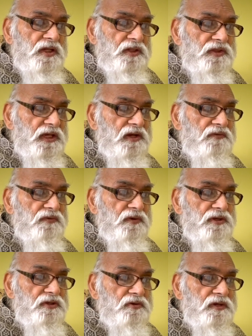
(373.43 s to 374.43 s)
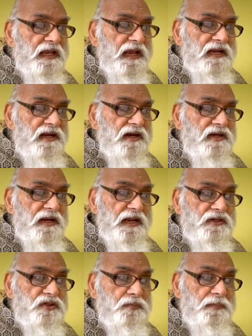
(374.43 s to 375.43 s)
Therefore, you cannot
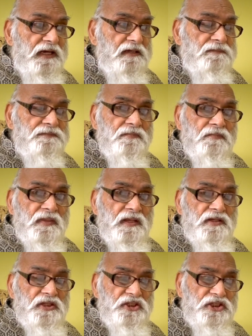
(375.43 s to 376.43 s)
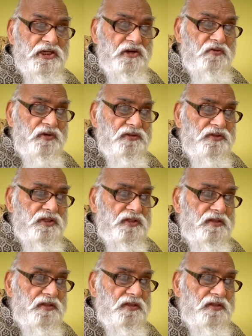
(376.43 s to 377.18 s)
expect children